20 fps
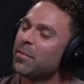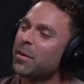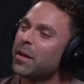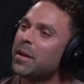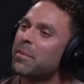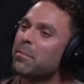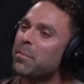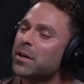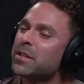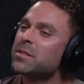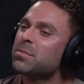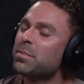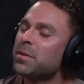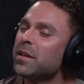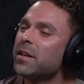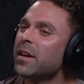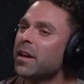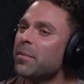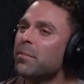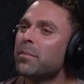it must
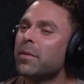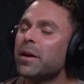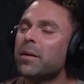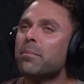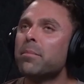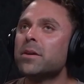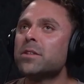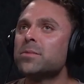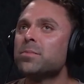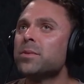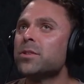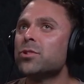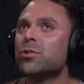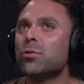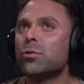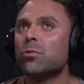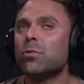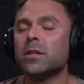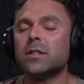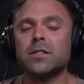be
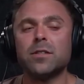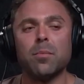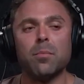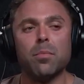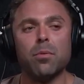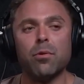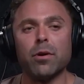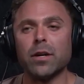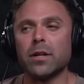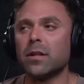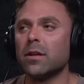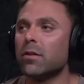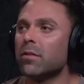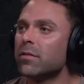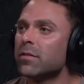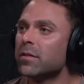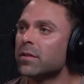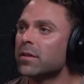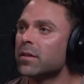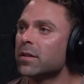true at some point, no?
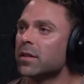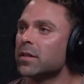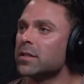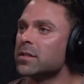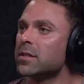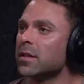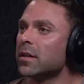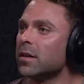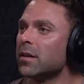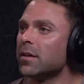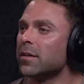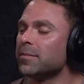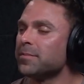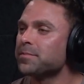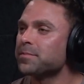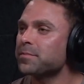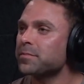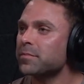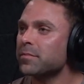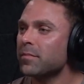Because
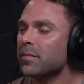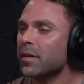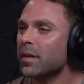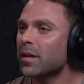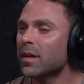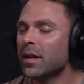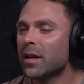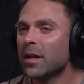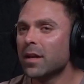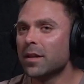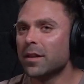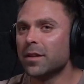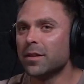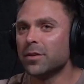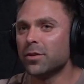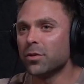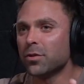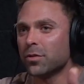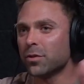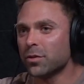
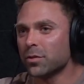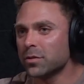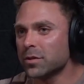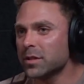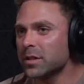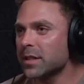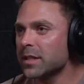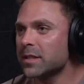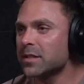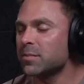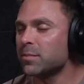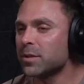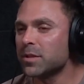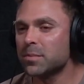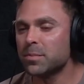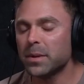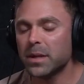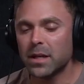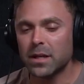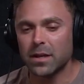those things
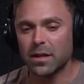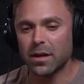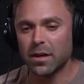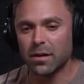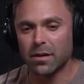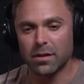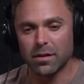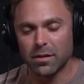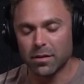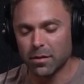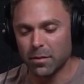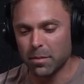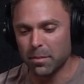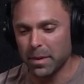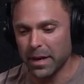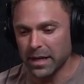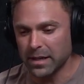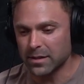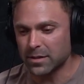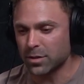must be
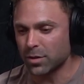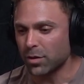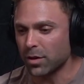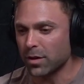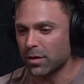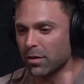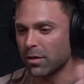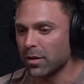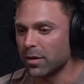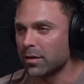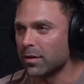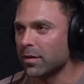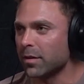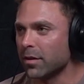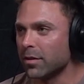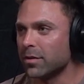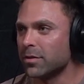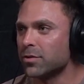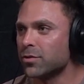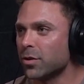based
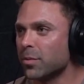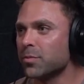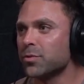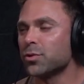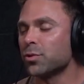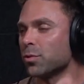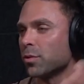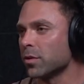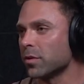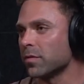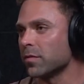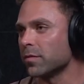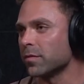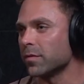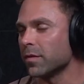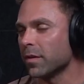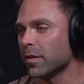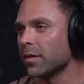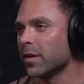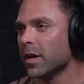on some sort of,
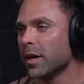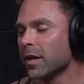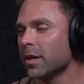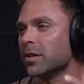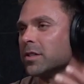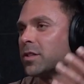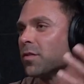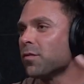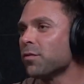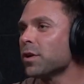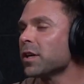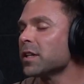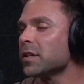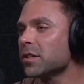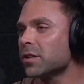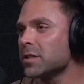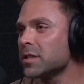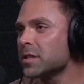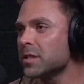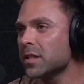because if we
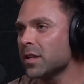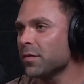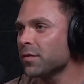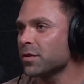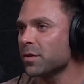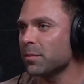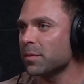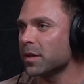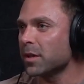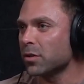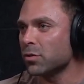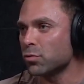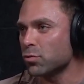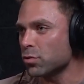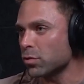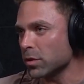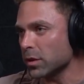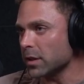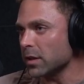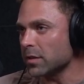can conceive something,
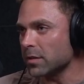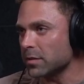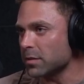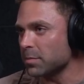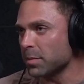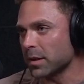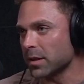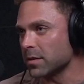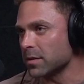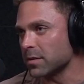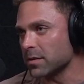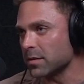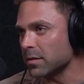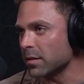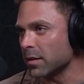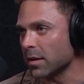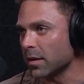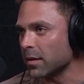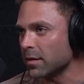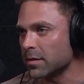usually it's because
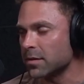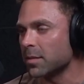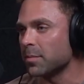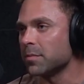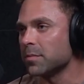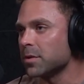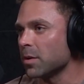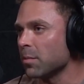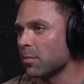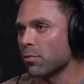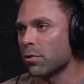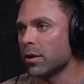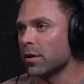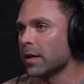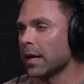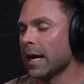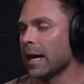somewhere it